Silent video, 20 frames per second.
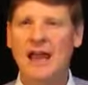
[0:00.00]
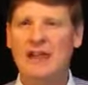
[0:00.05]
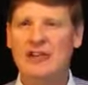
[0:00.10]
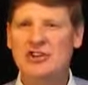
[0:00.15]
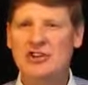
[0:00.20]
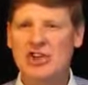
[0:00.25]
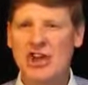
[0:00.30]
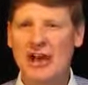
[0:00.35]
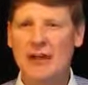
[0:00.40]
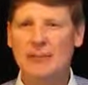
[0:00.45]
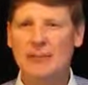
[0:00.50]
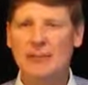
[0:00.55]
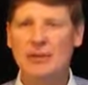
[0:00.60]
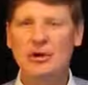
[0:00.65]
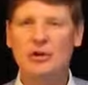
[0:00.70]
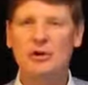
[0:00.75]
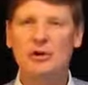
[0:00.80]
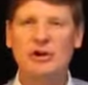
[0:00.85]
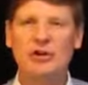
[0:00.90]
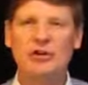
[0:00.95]

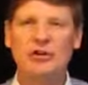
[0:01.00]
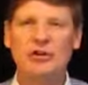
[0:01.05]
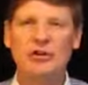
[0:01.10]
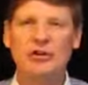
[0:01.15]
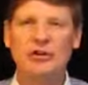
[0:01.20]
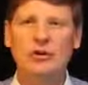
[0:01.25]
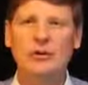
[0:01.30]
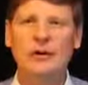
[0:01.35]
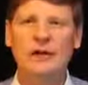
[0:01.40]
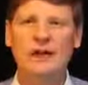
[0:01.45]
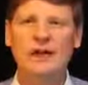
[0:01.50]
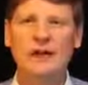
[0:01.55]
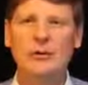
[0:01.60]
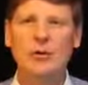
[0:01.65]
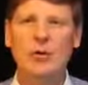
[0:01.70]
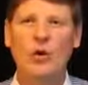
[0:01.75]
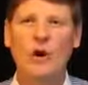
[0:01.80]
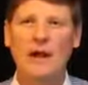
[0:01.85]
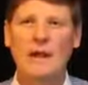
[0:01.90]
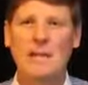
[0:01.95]
shampoo can do
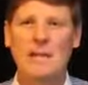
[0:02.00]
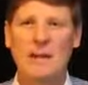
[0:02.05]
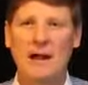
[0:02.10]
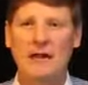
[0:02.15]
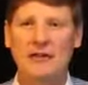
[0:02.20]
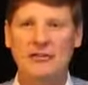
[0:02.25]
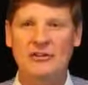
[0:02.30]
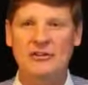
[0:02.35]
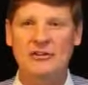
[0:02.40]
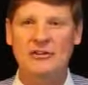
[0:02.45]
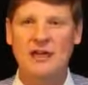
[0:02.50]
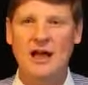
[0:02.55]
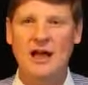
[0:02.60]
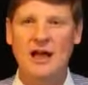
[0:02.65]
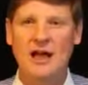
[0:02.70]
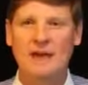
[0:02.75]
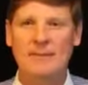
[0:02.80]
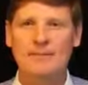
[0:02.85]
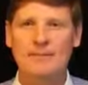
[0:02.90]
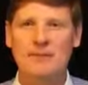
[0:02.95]
in 1 month's
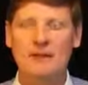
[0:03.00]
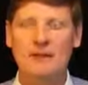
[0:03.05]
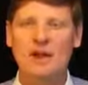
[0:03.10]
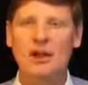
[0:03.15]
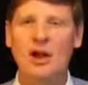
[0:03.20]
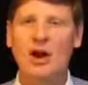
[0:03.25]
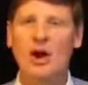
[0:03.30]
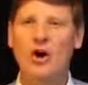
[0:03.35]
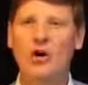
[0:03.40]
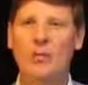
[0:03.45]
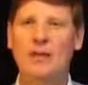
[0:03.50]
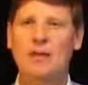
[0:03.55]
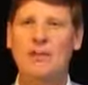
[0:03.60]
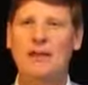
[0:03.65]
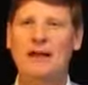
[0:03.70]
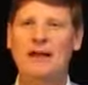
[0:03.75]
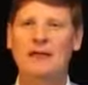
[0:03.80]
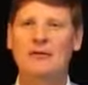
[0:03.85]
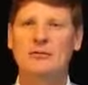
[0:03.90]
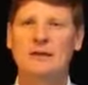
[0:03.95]
time. Oh, but
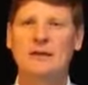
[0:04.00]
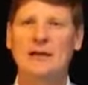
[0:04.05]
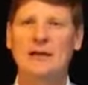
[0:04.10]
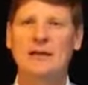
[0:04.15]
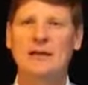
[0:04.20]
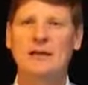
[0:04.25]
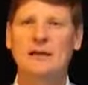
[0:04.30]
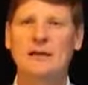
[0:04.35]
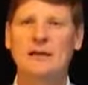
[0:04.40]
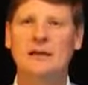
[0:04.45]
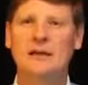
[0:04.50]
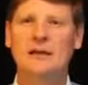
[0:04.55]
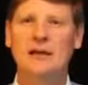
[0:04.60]
by the way,